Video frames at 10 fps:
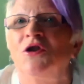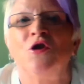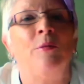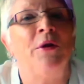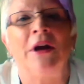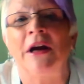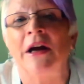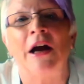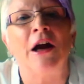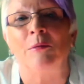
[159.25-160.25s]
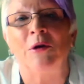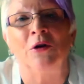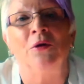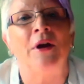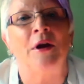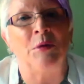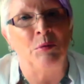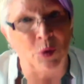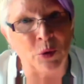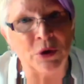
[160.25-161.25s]
top of their game, you know, and they'd
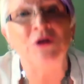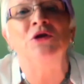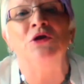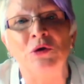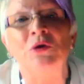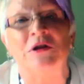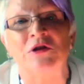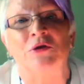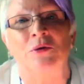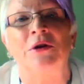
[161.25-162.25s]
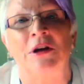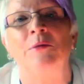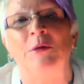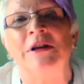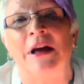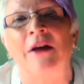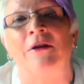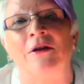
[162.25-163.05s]
been brought in to do this tour to keep it together.